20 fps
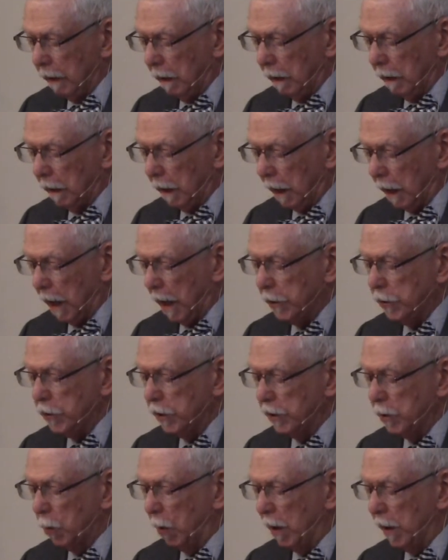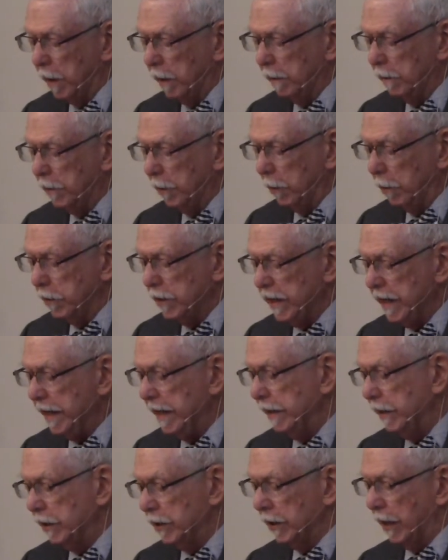Colossians
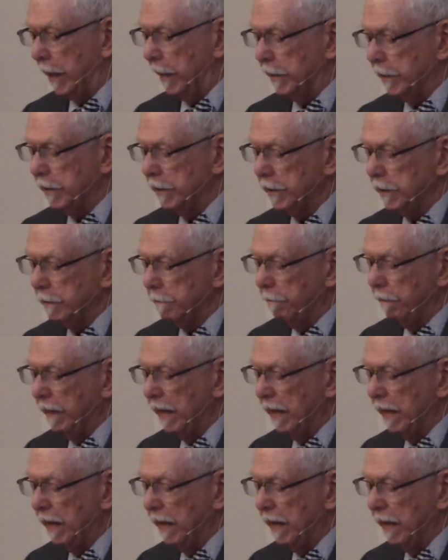1:13 says,